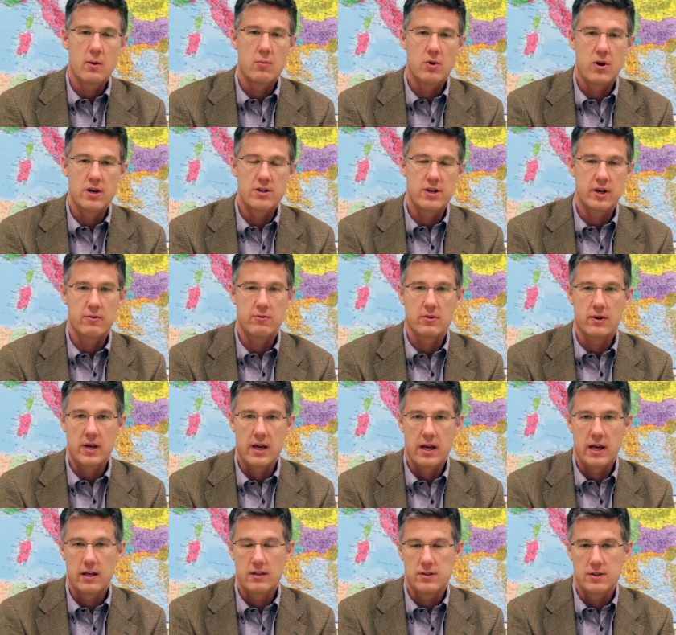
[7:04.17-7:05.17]
Project
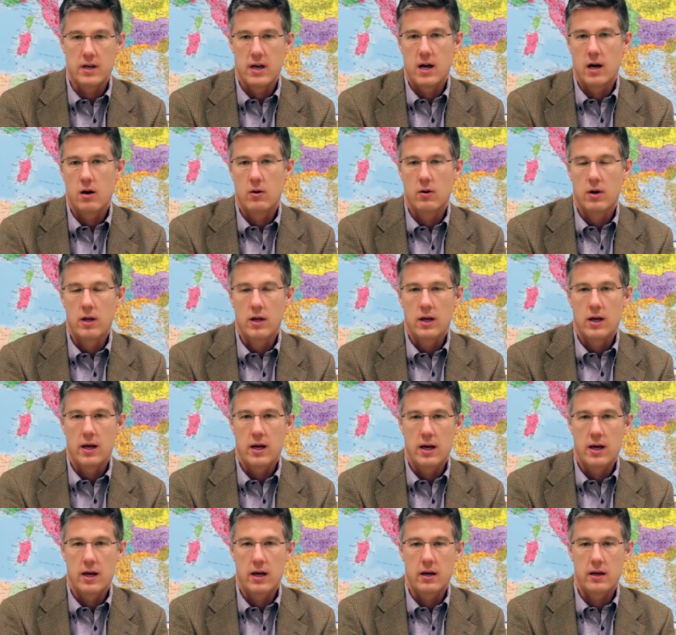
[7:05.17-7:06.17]
finance now
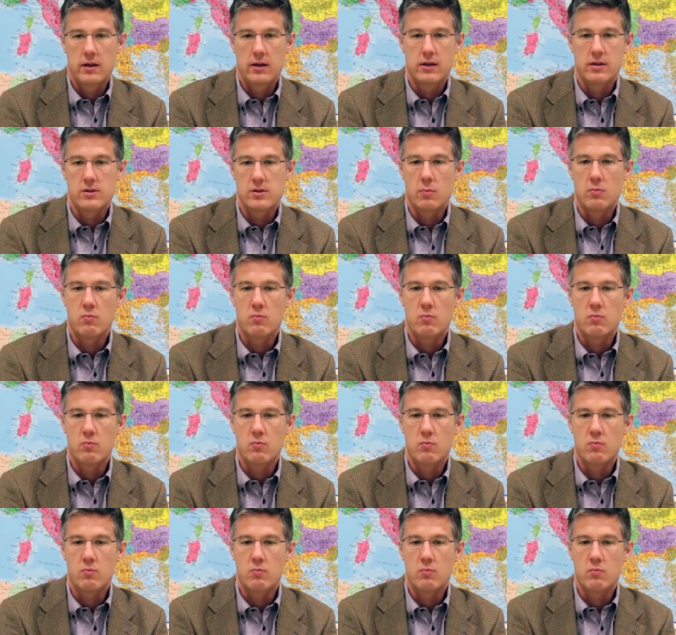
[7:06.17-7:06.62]
is